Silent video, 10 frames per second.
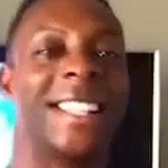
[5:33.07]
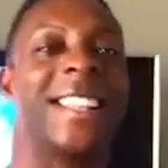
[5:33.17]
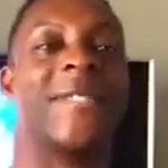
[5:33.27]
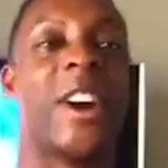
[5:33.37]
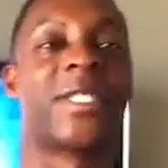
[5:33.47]

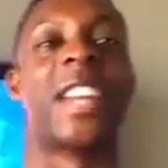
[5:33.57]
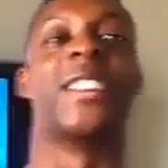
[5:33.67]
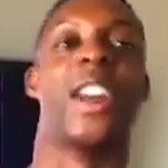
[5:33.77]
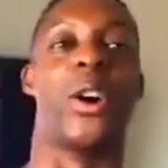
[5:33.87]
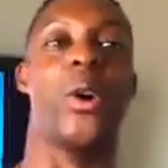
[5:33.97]
First thing,
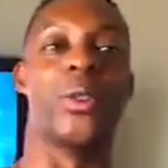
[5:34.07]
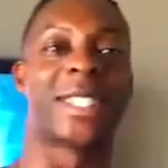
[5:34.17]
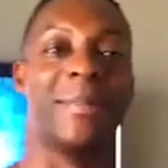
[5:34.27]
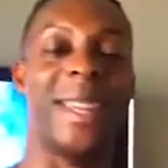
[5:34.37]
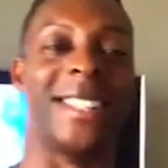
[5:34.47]
you know, who's
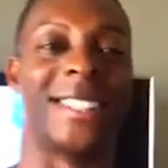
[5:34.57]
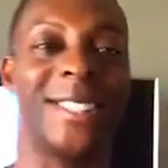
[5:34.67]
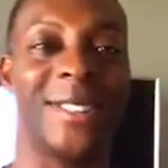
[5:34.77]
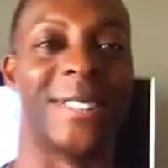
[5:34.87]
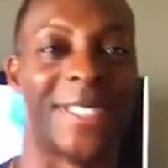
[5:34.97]
committed to
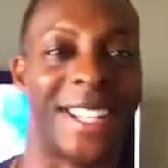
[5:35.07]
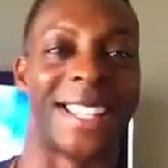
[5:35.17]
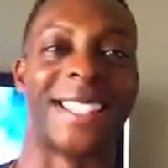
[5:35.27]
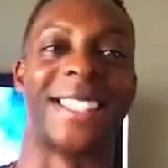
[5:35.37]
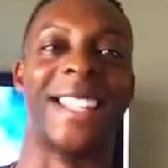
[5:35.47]
doing this for the
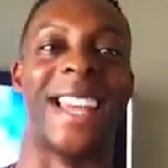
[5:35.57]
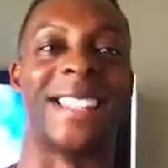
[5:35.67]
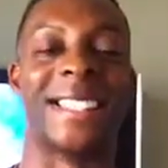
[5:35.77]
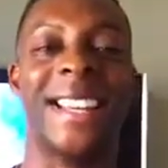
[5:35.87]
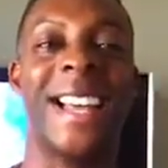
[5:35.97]
next 60
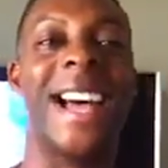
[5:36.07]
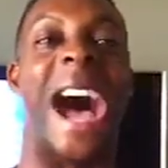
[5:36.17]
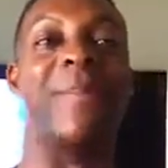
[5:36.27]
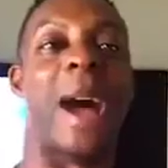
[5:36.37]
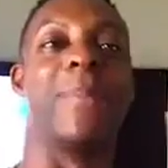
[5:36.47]
days?
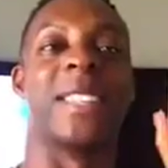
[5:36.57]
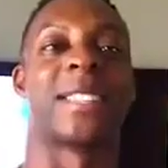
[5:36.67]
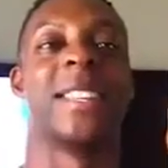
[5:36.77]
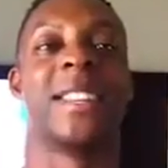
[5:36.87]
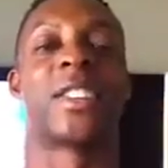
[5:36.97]
I'm
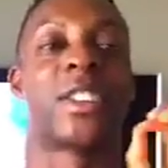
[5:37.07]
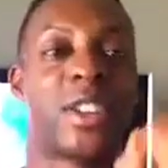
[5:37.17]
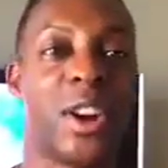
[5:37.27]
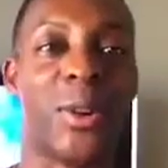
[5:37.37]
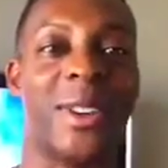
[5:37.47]
just
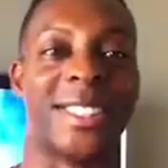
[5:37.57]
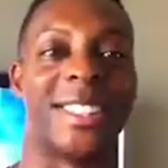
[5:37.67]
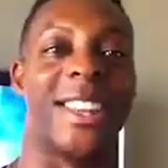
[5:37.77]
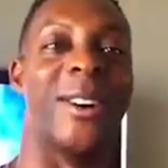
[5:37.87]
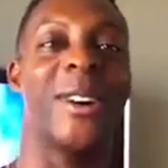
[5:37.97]
curious
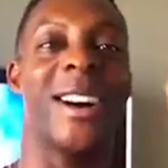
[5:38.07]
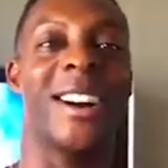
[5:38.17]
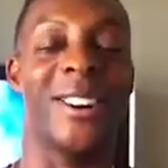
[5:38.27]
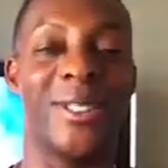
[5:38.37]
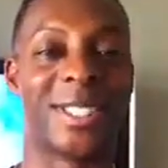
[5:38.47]
to know
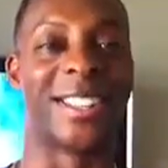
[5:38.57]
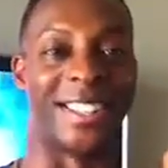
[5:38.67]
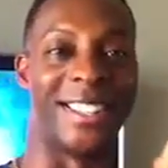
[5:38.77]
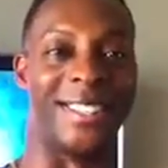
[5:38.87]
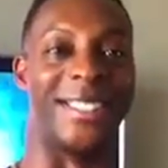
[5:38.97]
who's going
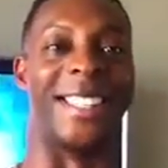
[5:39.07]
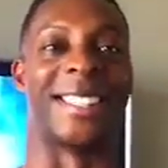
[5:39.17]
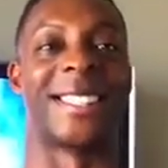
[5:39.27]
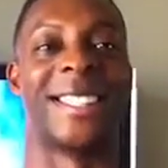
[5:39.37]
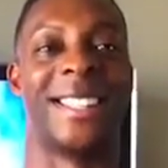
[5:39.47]
to do
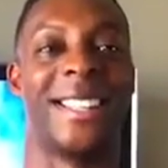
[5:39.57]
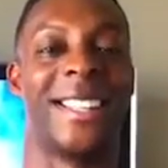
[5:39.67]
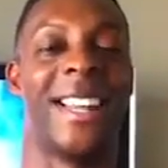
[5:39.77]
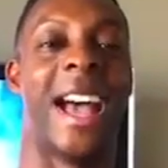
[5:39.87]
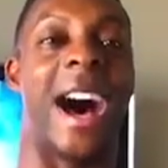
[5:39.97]
this.
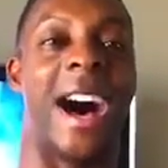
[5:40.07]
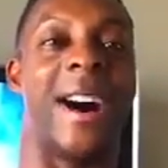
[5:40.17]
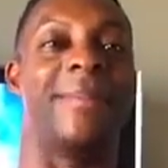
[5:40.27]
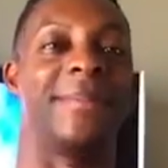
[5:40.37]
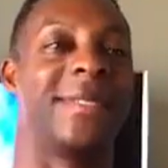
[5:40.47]

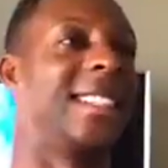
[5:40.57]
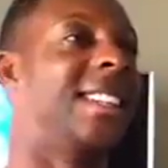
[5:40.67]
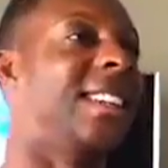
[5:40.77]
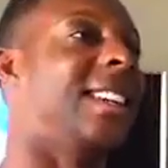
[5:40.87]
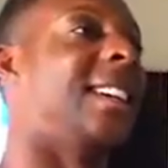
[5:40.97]
I
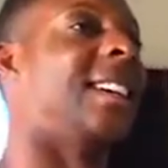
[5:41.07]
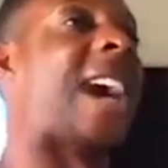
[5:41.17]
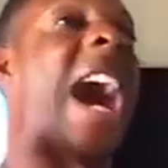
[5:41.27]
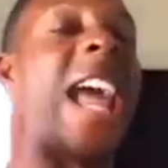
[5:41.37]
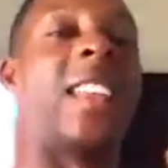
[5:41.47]

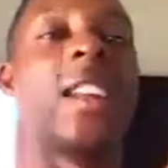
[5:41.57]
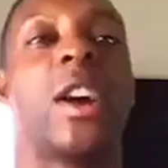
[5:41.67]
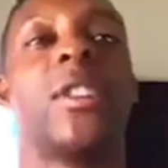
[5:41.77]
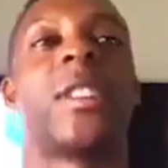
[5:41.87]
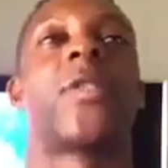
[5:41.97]

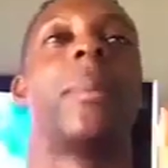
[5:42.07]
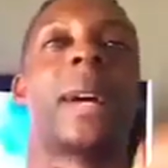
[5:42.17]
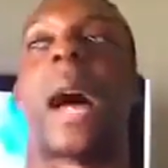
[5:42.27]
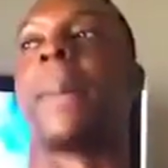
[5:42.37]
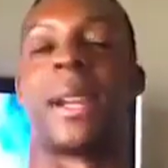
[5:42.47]
learned this from a
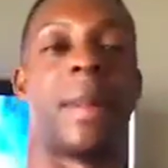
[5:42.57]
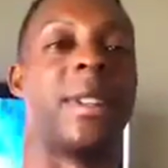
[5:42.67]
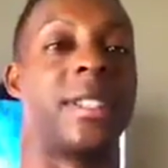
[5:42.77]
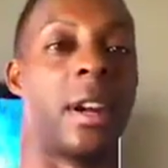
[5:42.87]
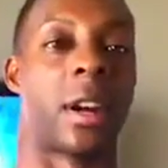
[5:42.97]
guy by the name
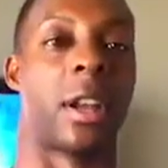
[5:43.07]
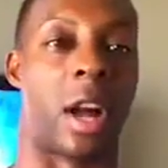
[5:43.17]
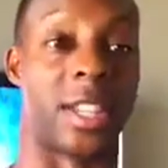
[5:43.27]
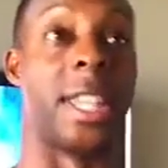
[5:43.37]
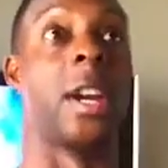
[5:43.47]
of Jerry
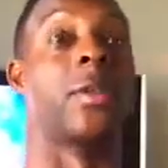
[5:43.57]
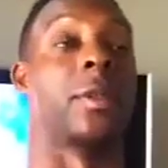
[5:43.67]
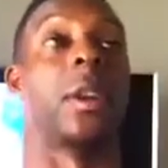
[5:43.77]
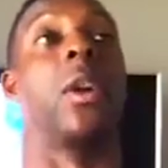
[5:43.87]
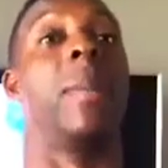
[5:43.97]
Clark years
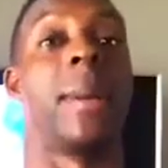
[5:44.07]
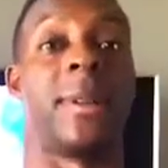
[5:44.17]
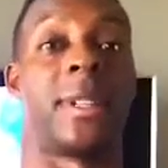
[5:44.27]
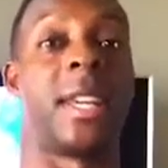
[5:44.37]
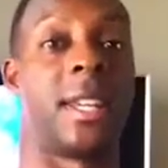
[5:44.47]
ago, maybe
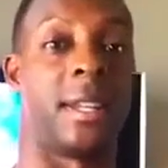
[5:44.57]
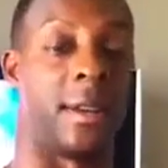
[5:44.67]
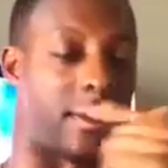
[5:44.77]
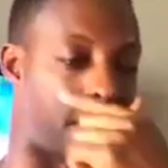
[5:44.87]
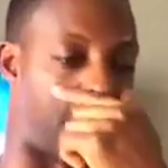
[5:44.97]
10
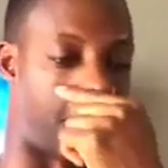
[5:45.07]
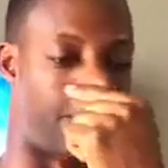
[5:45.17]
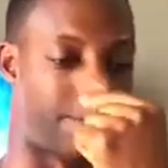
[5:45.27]
years ago.